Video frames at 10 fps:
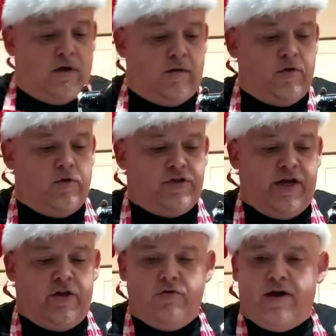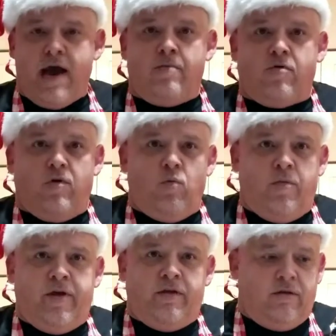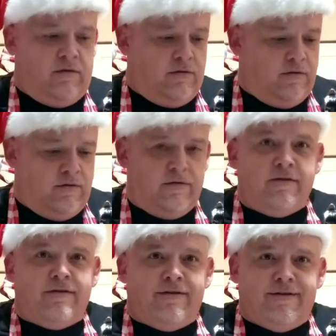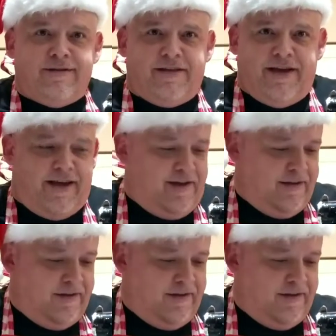I'm using a new camera woman today.